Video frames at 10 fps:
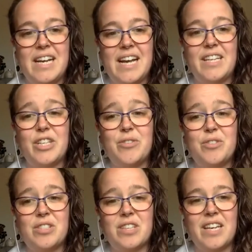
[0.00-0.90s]
and
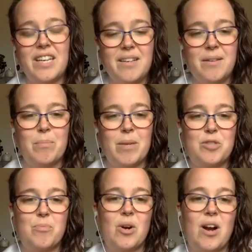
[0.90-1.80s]
usually,
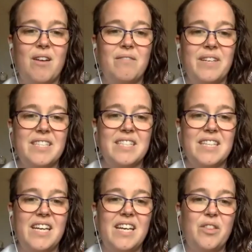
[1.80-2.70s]
much more
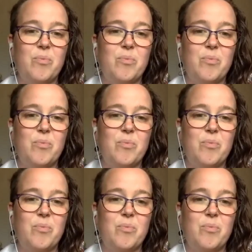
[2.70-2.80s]
obviously,